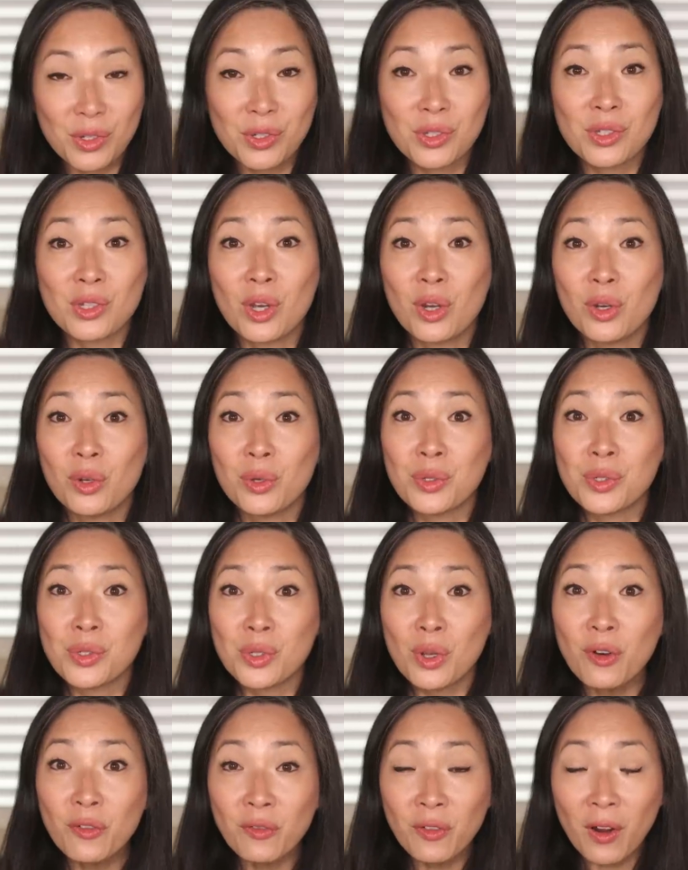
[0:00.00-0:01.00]
So,
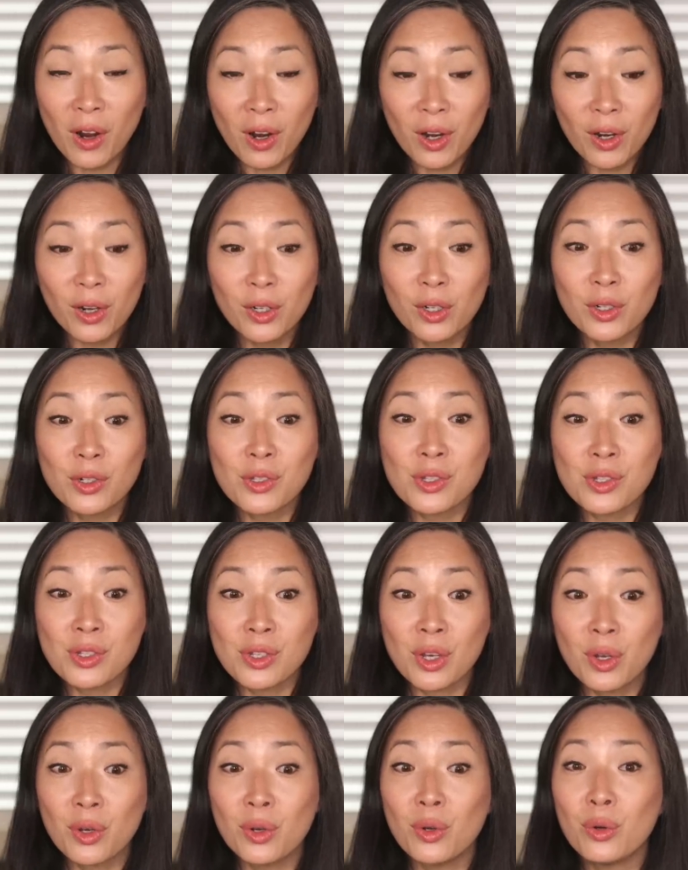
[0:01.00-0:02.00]
so far,
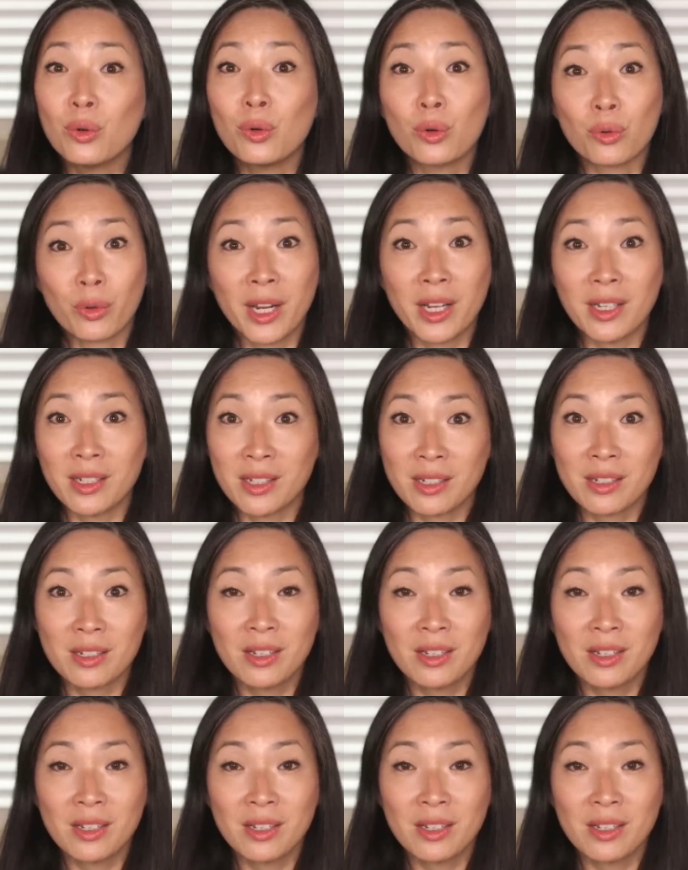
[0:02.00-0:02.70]
so great.